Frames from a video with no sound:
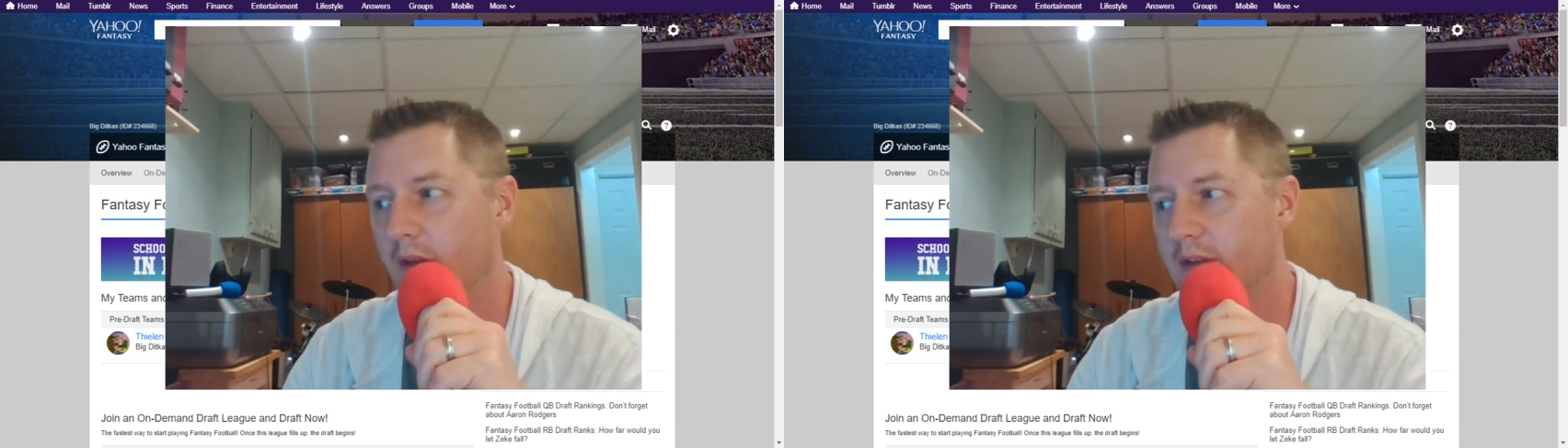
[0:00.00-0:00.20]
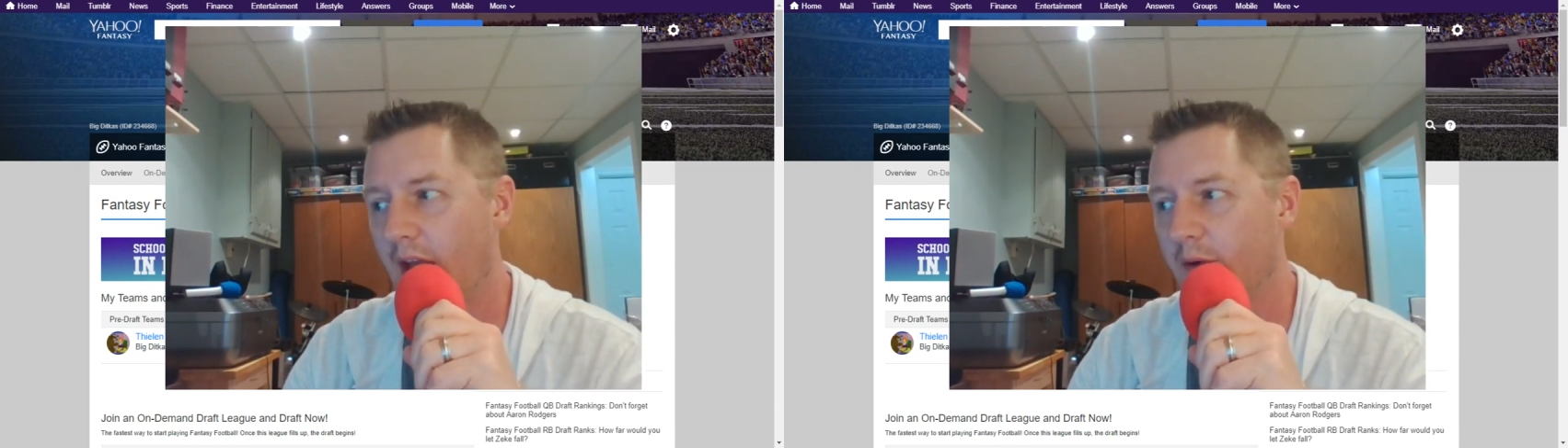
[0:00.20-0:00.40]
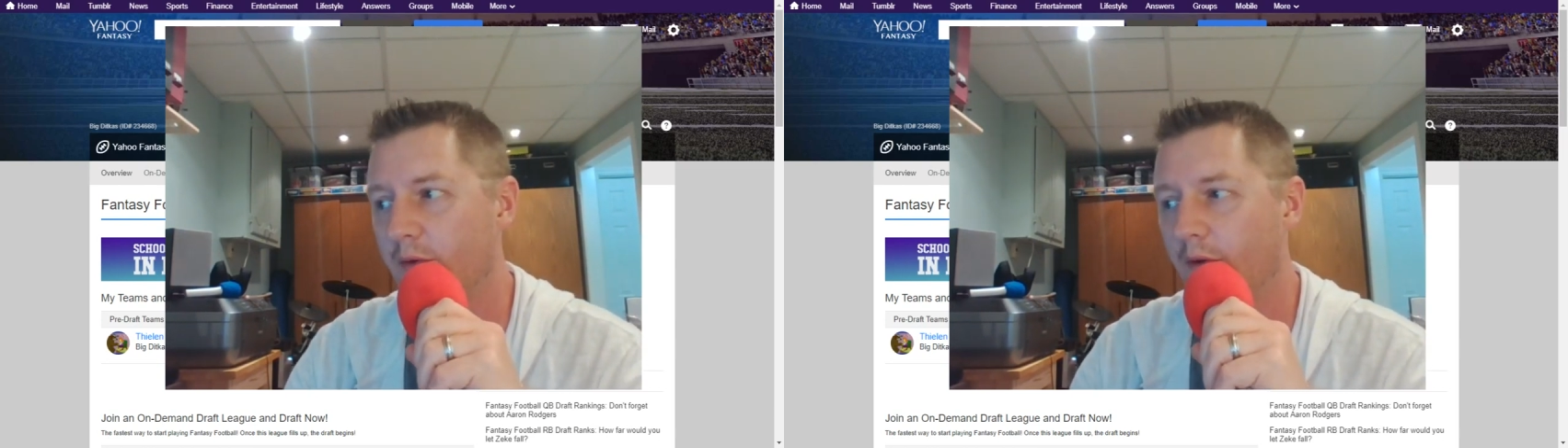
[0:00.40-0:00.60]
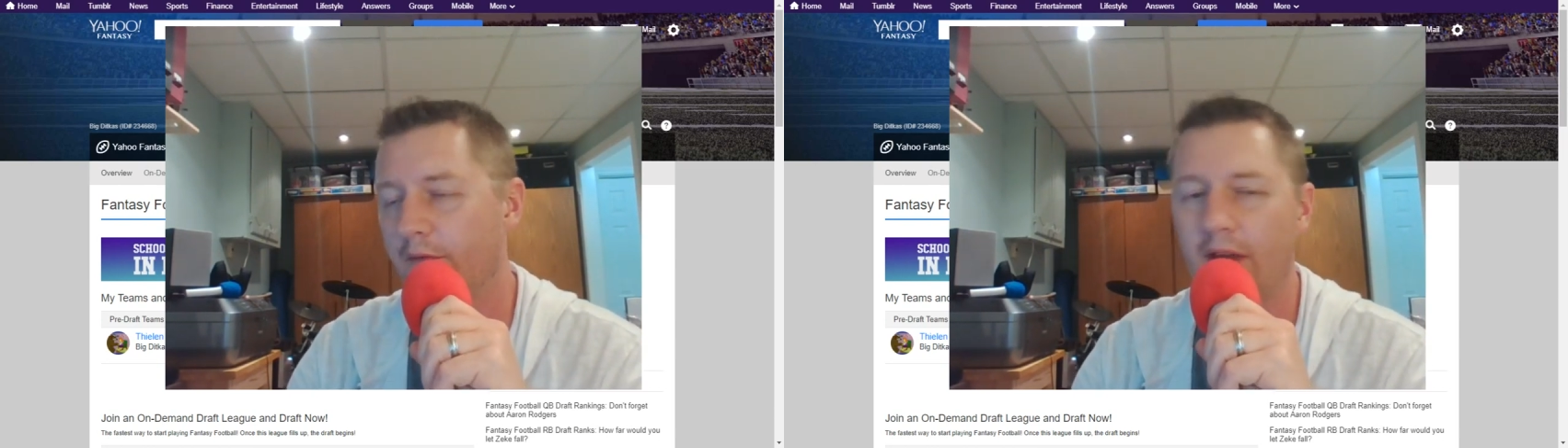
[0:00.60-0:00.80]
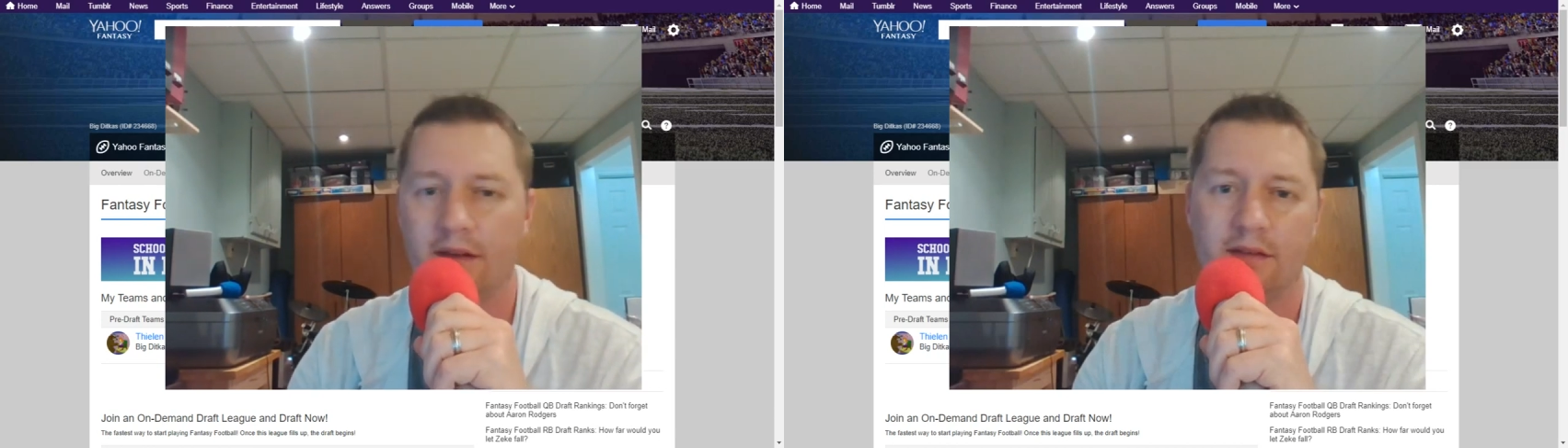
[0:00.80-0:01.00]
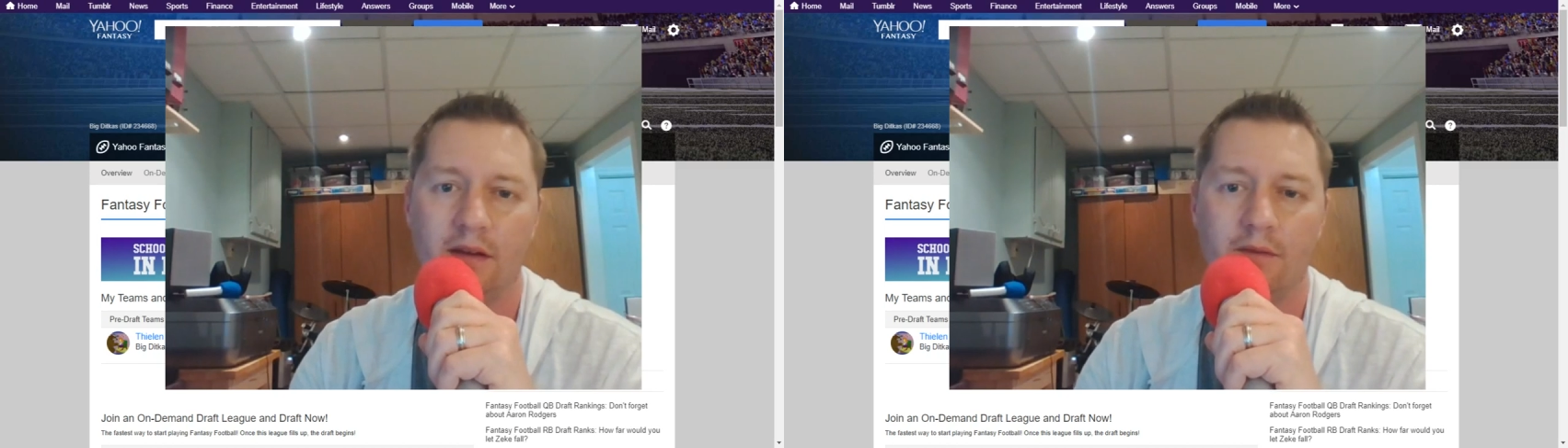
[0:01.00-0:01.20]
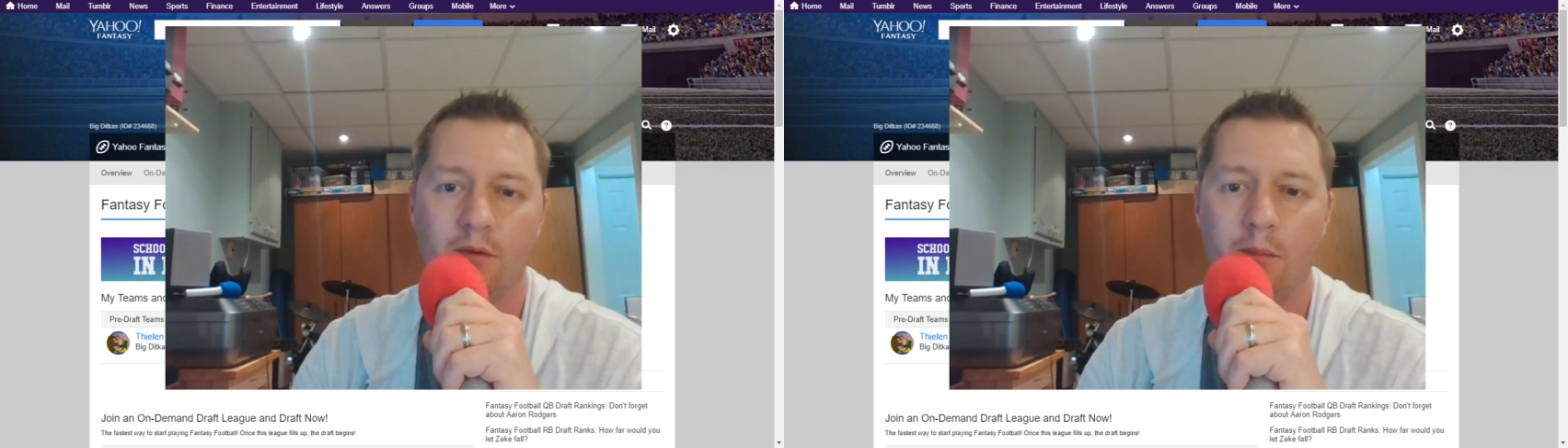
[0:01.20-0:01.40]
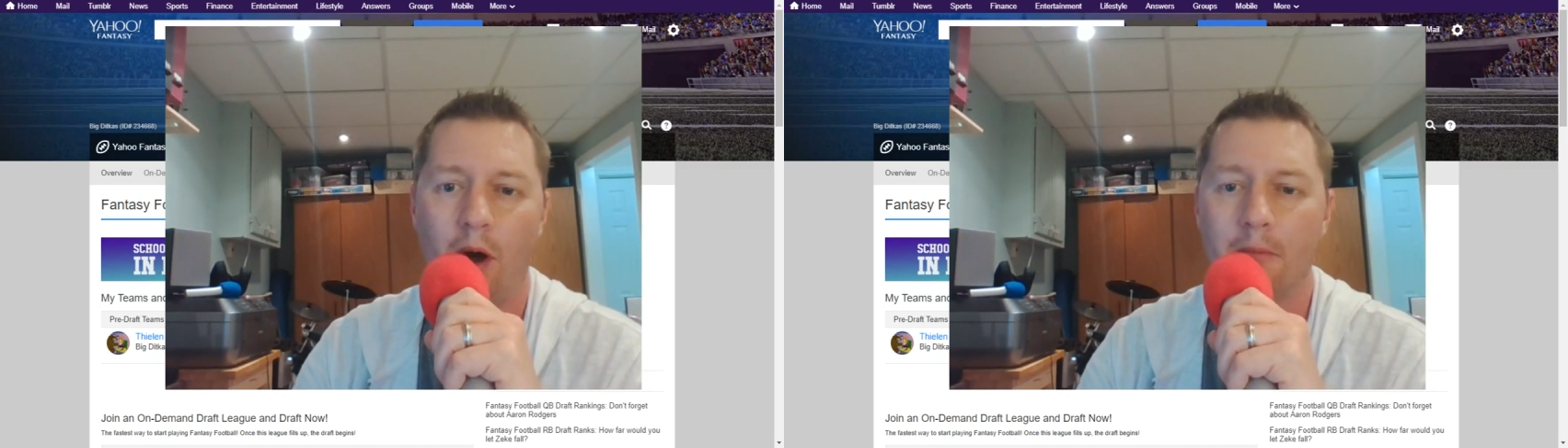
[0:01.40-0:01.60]
Yahoo Fantasy
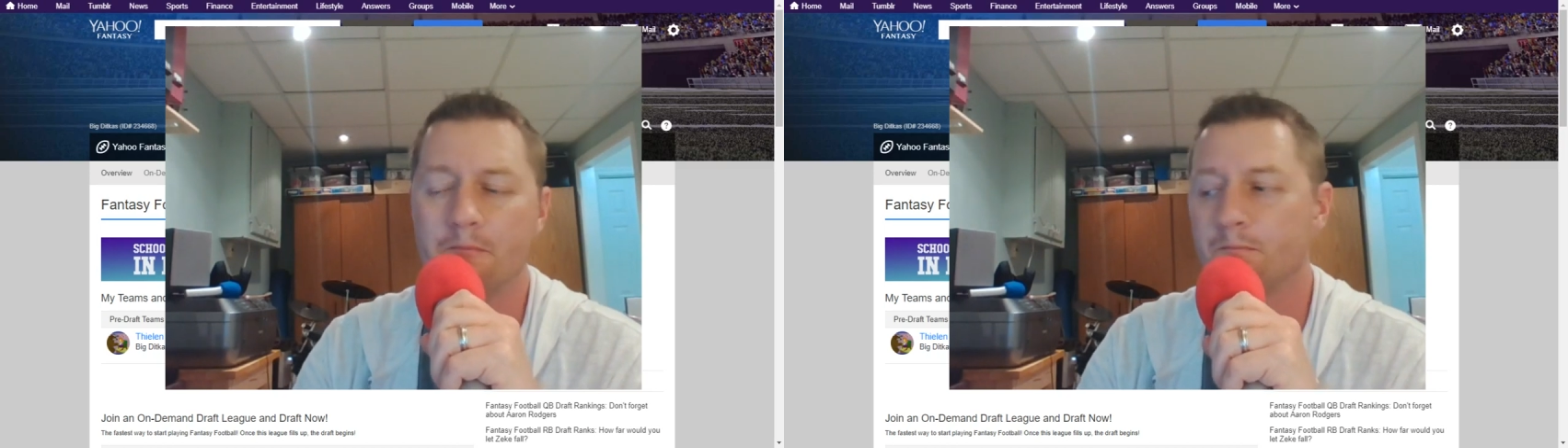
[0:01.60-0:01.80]
Football.